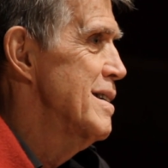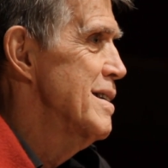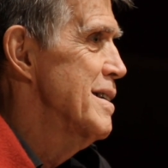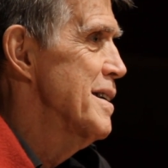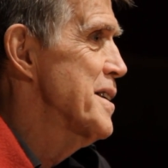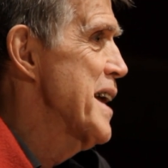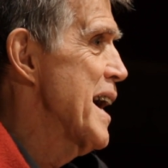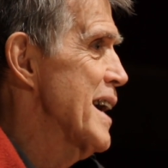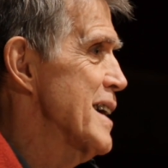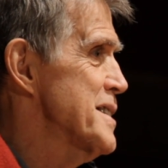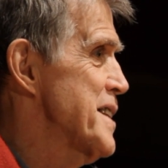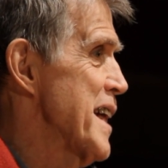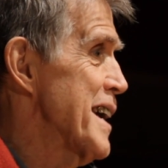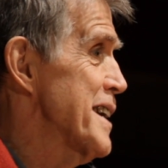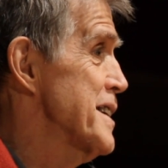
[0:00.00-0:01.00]
And as
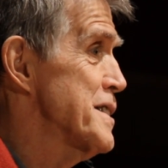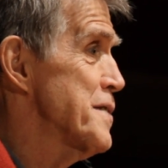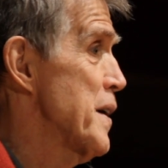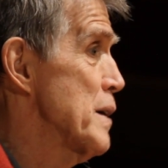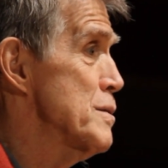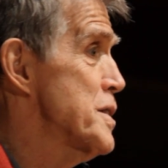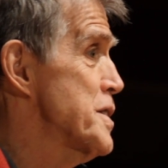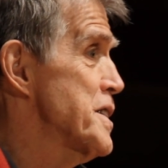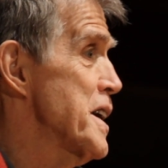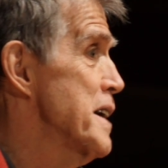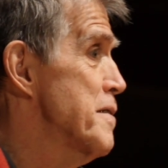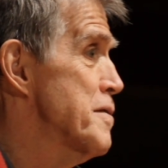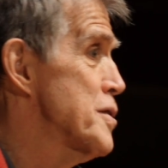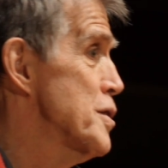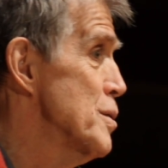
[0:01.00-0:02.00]
that is
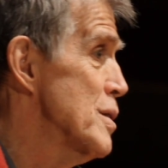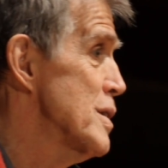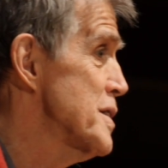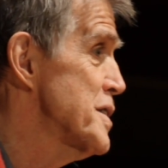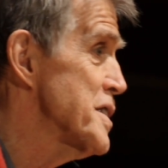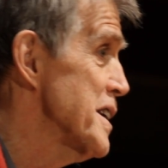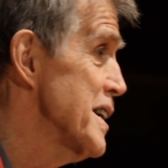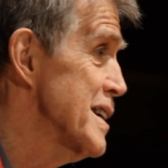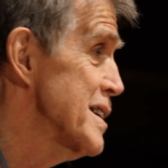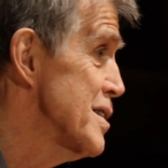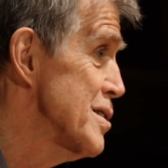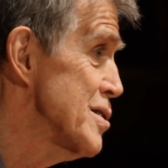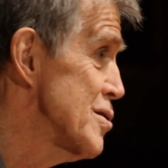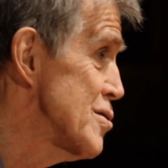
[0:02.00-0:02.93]
vouchsafed to us in